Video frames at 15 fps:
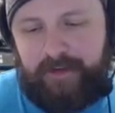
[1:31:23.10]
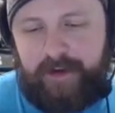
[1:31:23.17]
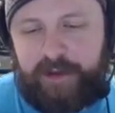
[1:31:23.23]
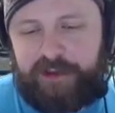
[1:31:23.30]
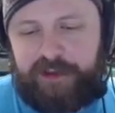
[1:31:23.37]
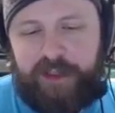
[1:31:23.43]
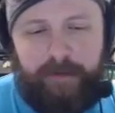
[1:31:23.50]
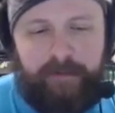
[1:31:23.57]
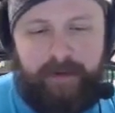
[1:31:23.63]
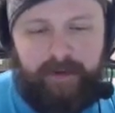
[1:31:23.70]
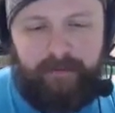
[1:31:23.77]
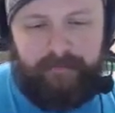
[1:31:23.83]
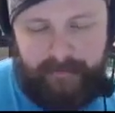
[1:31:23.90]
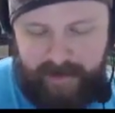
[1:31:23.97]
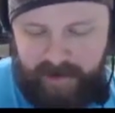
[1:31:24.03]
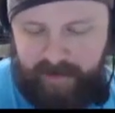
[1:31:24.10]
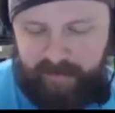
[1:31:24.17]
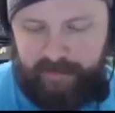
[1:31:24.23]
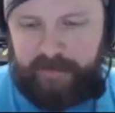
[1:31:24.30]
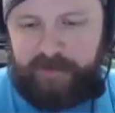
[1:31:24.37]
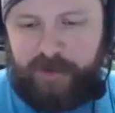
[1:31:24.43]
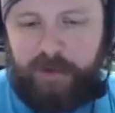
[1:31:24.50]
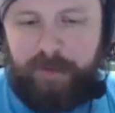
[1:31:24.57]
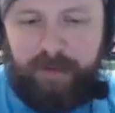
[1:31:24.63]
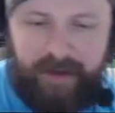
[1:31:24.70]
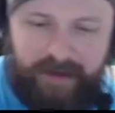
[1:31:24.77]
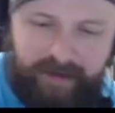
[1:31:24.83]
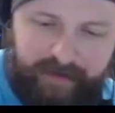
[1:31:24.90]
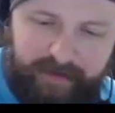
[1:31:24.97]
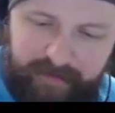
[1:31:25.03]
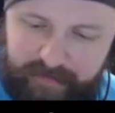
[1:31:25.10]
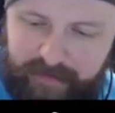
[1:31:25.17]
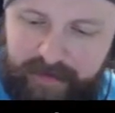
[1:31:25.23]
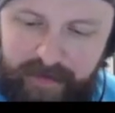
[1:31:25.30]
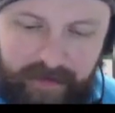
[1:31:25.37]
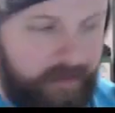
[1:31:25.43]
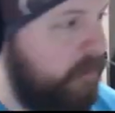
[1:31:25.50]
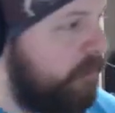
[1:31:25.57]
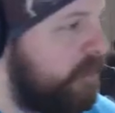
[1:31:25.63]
a lot of shape out of the scoop lighting. I think it